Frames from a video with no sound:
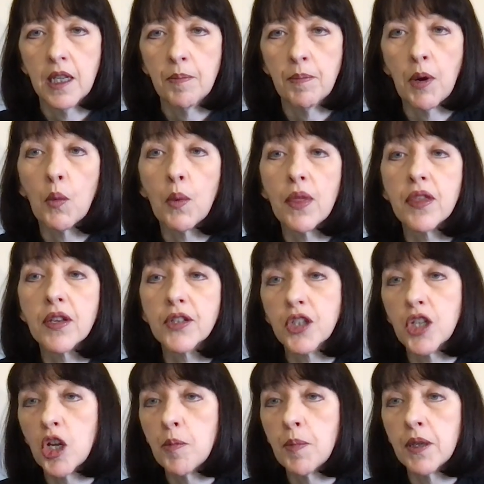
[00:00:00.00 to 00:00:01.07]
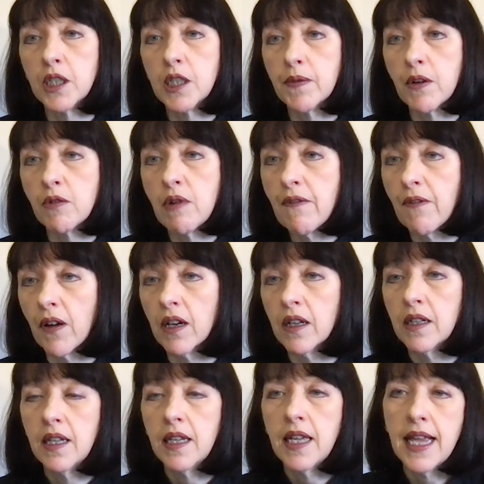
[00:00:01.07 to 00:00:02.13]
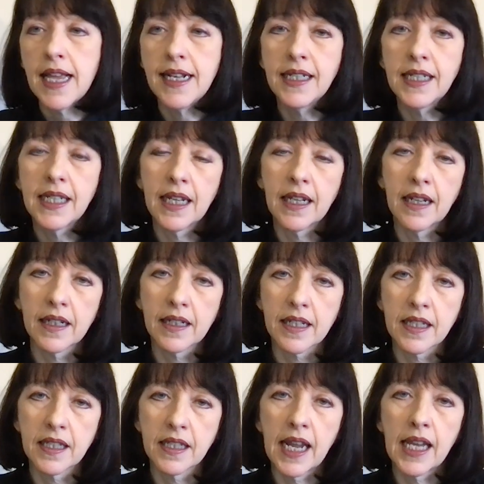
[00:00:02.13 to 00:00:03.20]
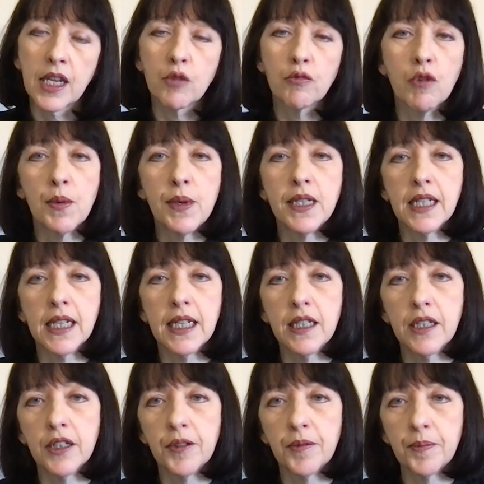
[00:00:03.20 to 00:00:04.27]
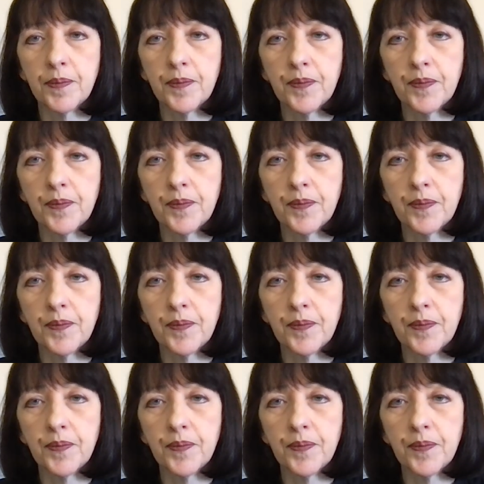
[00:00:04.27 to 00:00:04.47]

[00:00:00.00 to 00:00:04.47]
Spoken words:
but with the serpent of a river hinting at a snake-ruined Eden.